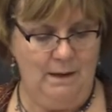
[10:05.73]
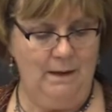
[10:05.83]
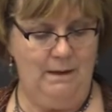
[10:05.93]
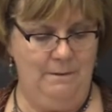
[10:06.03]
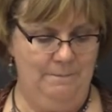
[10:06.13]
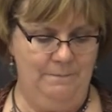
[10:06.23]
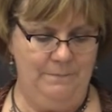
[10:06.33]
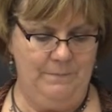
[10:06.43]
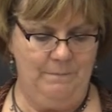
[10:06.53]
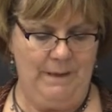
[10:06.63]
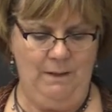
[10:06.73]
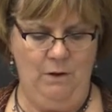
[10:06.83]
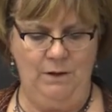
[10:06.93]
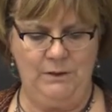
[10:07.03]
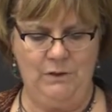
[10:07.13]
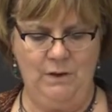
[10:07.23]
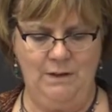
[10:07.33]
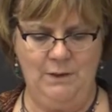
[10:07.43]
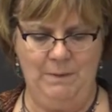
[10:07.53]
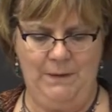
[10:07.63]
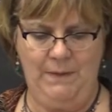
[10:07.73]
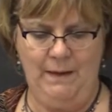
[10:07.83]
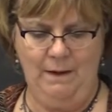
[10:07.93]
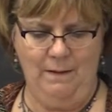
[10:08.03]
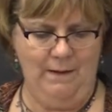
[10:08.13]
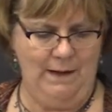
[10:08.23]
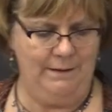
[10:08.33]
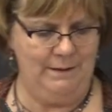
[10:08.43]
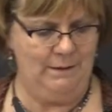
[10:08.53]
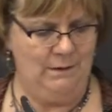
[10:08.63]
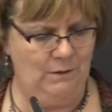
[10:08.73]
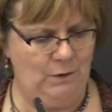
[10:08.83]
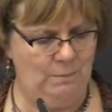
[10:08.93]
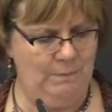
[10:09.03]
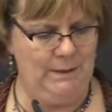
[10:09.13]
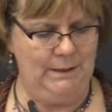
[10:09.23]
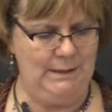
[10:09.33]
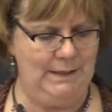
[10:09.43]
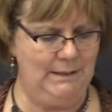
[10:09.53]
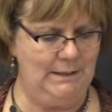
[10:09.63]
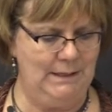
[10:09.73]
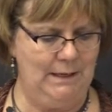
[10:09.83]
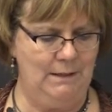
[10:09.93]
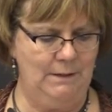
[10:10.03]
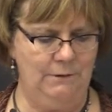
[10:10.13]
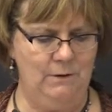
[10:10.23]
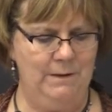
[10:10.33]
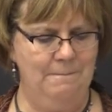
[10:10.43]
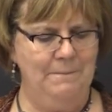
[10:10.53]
Um, Bell Hooks talks about that a lot in her book in 1994.